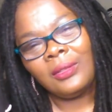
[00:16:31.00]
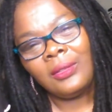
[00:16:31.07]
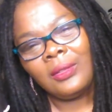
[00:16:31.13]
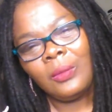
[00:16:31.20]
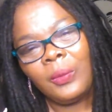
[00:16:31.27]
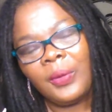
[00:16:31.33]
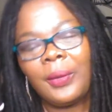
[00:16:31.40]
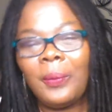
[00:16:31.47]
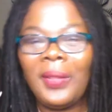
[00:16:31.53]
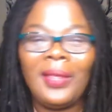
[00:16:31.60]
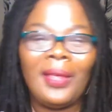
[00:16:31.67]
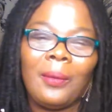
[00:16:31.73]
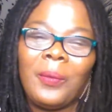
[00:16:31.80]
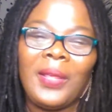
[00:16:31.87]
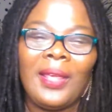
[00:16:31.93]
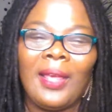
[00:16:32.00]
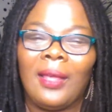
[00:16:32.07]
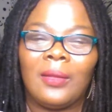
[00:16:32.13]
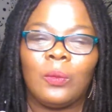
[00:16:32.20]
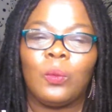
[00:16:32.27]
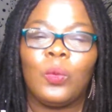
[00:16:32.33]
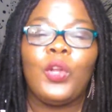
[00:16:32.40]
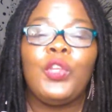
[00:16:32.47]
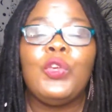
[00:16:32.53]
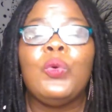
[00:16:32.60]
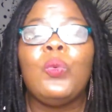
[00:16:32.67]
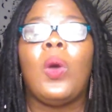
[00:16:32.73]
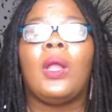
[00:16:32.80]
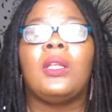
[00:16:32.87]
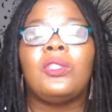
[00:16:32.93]
We can't. What do you
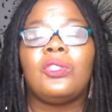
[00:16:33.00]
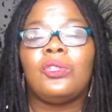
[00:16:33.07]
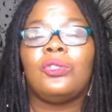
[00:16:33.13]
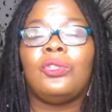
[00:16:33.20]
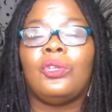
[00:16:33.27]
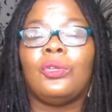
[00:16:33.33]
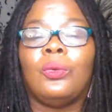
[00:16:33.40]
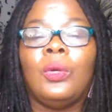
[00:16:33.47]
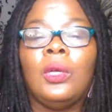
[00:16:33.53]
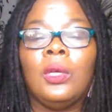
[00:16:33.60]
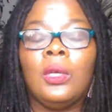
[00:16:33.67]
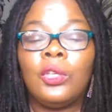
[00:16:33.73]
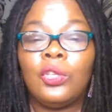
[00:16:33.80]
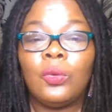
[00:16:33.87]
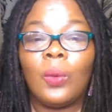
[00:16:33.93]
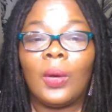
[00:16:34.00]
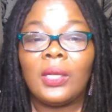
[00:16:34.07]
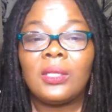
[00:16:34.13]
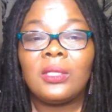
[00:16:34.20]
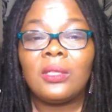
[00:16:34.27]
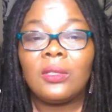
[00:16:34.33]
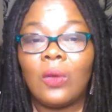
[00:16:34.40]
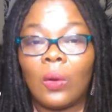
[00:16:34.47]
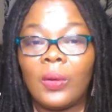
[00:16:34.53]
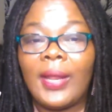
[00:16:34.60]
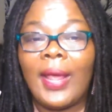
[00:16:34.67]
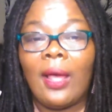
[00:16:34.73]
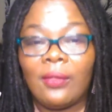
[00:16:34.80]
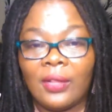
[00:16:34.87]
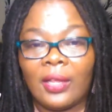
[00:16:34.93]
want us to do? You want us to go
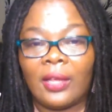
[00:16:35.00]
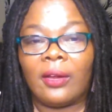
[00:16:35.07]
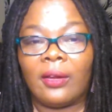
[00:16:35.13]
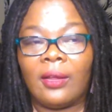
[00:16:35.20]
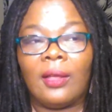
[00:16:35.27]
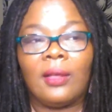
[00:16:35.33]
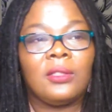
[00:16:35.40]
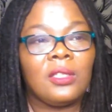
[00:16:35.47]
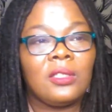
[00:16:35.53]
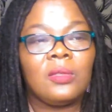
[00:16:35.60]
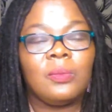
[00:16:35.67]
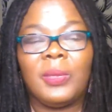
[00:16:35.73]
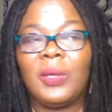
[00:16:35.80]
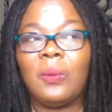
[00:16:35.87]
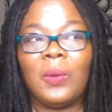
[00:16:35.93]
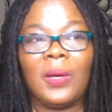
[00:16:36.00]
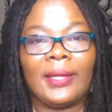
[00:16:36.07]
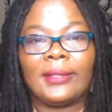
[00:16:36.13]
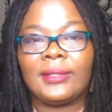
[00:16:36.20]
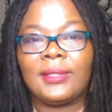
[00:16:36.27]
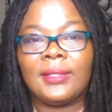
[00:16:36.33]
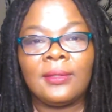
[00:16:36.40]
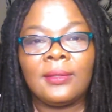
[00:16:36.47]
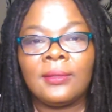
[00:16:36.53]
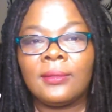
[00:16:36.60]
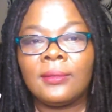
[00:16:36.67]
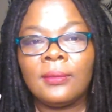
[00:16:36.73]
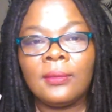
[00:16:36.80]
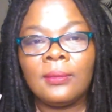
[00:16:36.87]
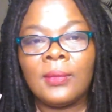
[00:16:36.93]
down there and just be what?
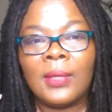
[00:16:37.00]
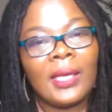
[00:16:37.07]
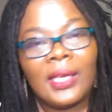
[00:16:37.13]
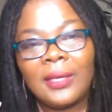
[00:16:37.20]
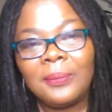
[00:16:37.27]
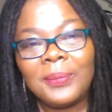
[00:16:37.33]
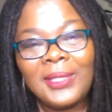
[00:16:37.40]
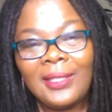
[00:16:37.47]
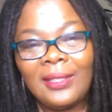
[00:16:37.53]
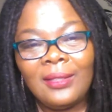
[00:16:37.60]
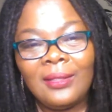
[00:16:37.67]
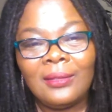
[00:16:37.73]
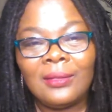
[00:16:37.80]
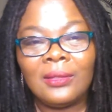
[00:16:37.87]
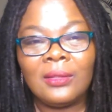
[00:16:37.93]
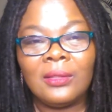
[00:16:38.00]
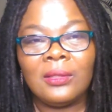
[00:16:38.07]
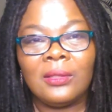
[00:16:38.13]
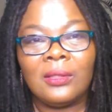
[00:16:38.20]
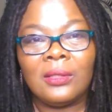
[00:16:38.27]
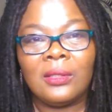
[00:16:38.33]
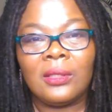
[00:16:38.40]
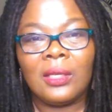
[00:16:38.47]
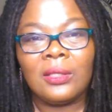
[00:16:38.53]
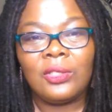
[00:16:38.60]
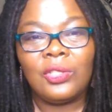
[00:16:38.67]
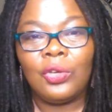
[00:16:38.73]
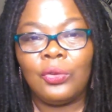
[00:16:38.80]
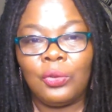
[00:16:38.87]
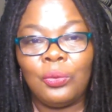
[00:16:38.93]
Empty
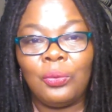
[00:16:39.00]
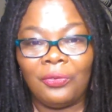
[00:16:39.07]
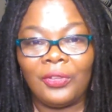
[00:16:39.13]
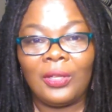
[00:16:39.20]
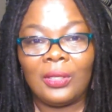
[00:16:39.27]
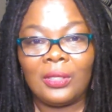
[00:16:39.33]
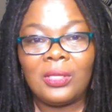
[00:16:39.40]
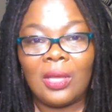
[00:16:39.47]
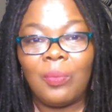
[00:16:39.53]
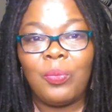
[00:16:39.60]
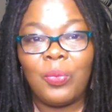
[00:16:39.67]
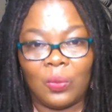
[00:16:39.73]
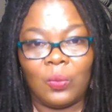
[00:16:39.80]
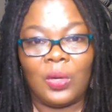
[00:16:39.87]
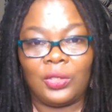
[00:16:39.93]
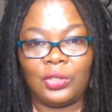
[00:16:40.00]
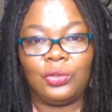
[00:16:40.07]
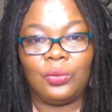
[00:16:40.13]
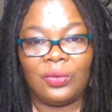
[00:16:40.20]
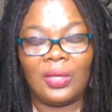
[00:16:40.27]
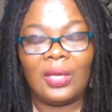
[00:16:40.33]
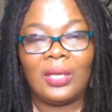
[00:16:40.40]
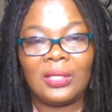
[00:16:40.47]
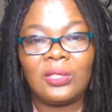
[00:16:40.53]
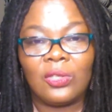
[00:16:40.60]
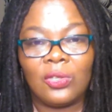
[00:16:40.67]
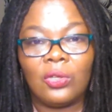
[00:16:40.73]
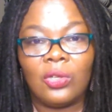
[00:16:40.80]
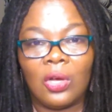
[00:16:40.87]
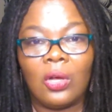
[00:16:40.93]
until you fill us up with what you think is
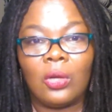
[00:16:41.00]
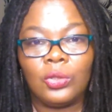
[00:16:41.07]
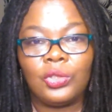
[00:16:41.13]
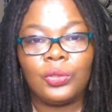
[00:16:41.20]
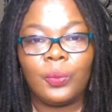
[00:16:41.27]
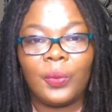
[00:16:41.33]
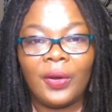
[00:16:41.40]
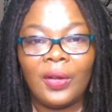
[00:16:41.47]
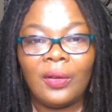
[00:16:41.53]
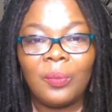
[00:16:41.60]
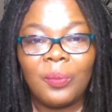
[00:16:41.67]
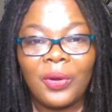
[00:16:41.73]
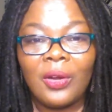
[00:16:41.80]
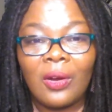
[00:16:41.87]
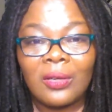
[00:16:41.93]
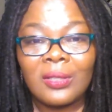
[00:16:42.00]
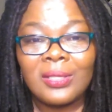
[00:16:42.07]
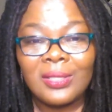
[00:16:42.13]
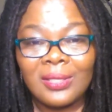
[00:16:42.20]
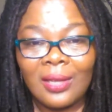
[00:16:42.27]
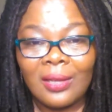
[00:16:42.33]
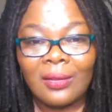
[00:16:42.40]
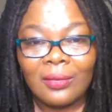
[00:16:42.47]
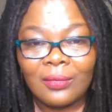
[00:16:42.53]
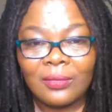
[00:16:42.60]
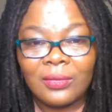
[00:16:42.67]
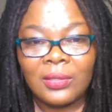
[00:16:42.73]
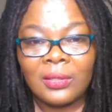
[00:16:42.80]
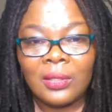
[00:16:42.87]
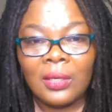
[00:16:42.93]
good culture. We're gonna bring
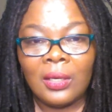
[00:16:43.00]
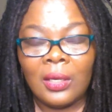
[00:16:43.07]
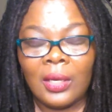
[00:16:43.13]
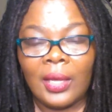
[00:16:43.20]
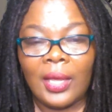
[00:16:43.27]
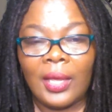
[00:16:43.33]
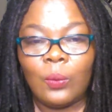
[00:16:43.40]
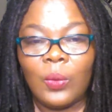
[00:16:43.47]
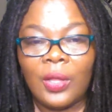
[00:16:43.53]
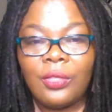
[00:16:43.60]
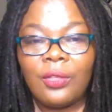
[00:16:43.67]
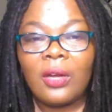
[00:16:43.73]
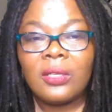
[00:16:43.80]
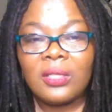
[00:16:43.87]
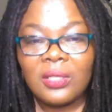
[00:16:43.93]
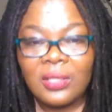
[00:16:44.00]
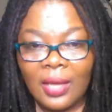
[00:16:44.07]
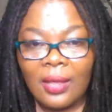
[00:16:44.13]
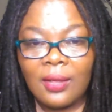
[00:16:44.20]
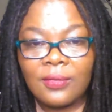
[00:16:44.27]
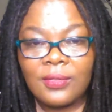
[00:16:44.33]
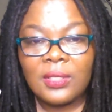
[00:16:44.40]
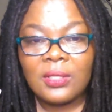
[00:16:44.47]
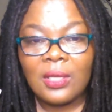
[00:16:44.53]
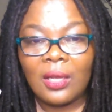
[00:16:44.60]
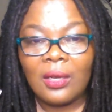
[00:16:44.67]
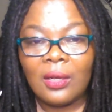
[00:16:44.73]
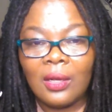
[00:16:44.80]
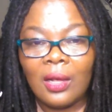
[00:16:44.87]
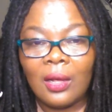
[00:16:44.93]
ourselves, and with ourselves is
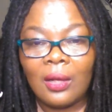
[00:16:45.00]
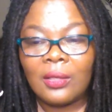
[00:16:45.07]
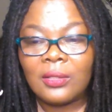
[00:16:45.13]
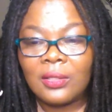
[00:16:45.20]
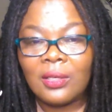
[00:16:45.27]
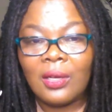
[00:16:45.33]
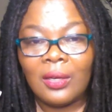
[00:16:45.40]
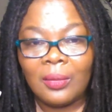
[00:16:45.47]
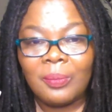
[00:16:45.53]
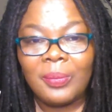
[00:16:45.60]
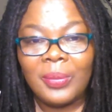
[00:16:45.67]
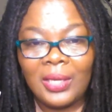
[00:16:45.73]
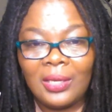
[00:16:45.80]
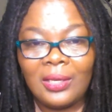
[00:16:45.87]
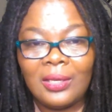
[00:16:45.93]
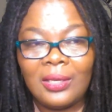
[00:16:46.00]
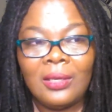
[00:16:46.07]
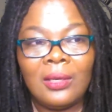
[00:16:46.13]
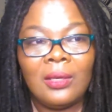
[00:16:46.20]
gonna be.